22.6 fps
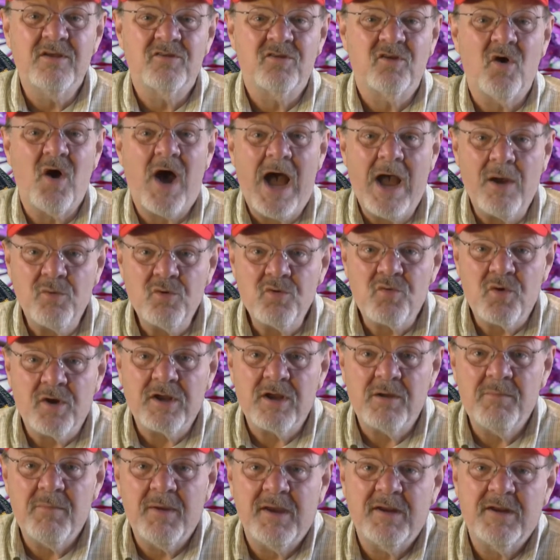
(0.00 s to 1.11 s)
so I would
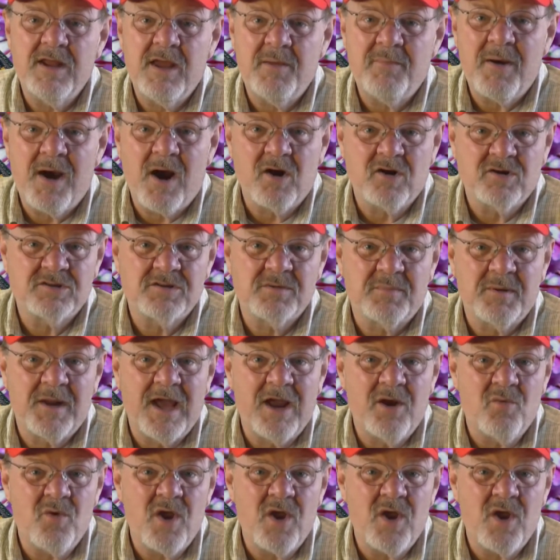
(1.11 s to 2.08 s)
recommend a power supply